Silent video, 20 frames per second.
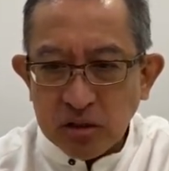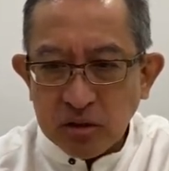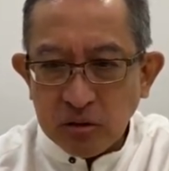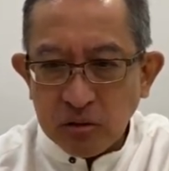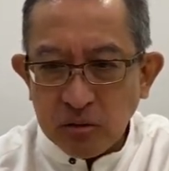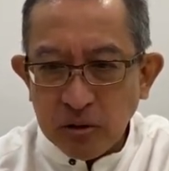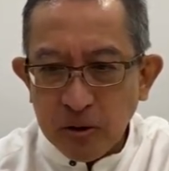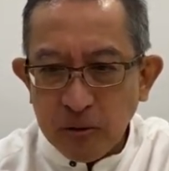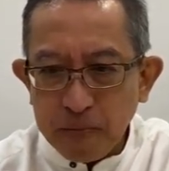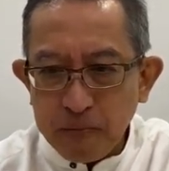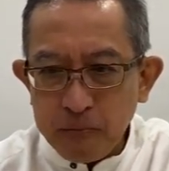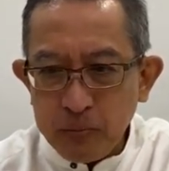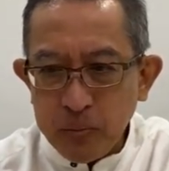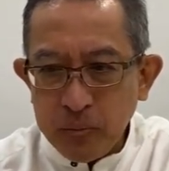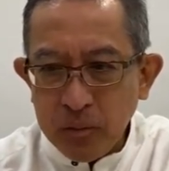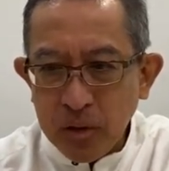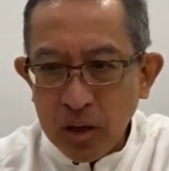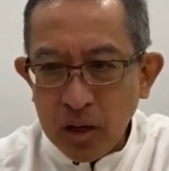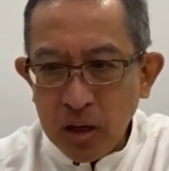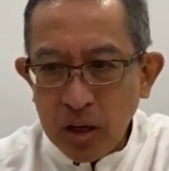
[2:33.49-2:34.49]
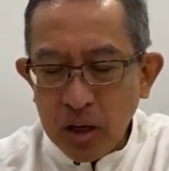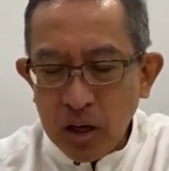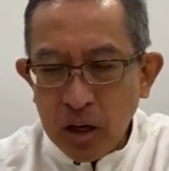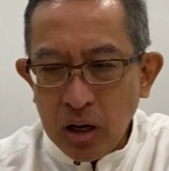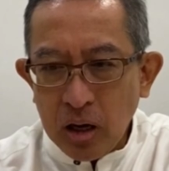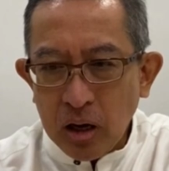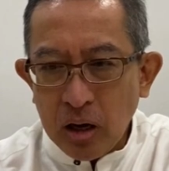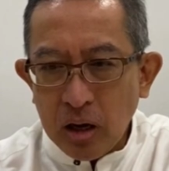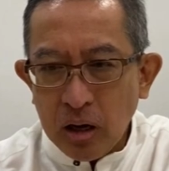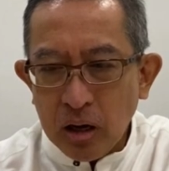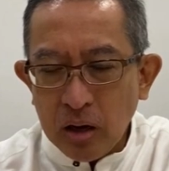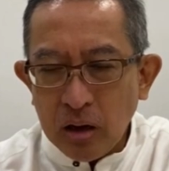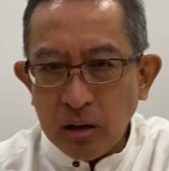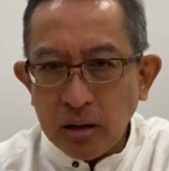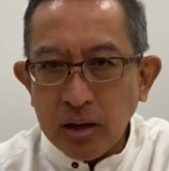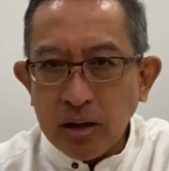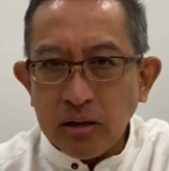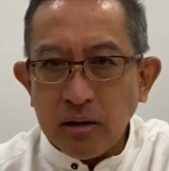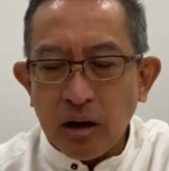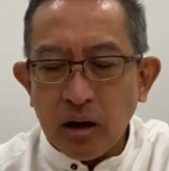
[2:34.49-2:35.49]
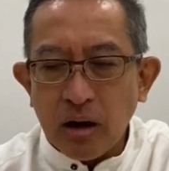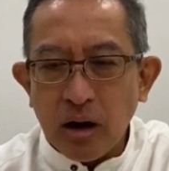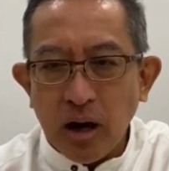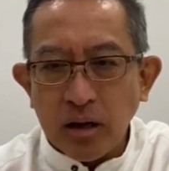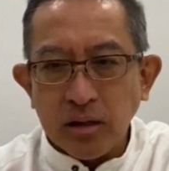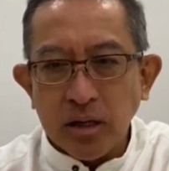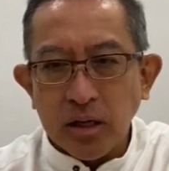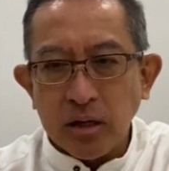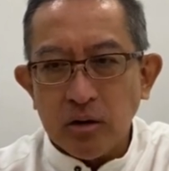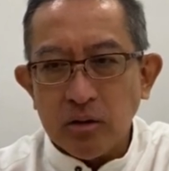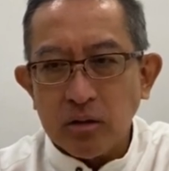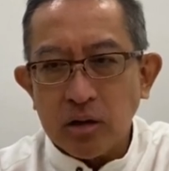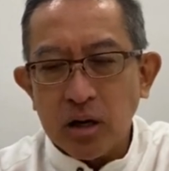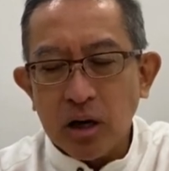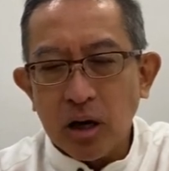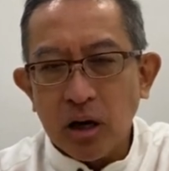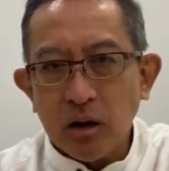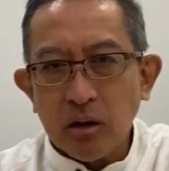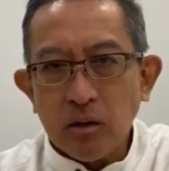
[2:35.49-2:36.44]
Cho, in Arhatic Yoga,